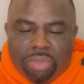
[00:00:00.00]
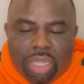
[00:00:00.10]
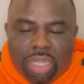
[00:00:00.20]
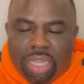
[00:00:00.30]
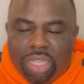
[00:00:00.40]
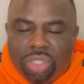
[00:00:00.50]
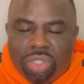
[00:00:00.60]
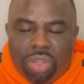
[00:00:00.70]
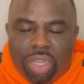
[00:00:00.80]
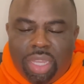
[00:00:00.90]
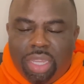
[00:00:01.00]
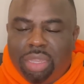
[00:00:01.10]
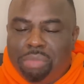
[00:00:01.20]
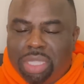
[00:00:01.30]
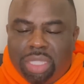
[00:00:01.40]
again, Joy
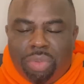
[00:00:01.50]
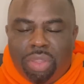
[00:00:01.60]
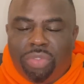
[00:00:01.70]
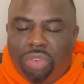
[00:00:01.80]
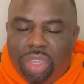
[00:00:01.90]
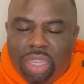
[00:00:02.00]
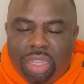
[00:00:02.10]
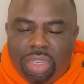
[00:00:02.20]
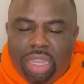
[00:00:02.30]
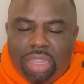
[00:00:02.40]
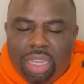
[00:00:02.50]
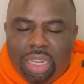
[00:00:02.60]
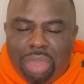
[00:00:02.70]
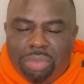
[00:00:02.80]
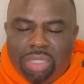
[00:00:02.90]
meets up with her friend. I think her
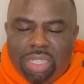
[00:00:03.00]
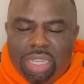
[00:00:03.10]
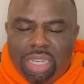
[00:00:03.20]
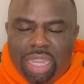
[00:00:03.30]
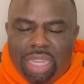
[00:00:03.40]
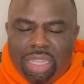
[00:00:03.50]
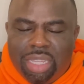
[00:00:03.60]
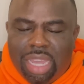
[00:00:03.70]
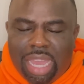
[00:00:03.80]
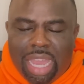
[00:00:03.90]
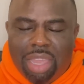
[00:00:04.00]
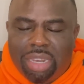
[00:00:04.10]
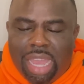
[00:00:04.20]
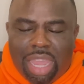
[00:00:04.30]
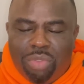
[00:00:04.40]
name was Danella. I
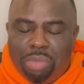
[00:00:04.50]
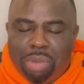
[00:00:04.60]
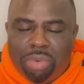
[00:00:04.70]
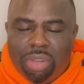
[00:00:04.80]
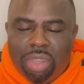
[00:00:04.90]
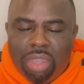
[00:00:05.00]
can't remember.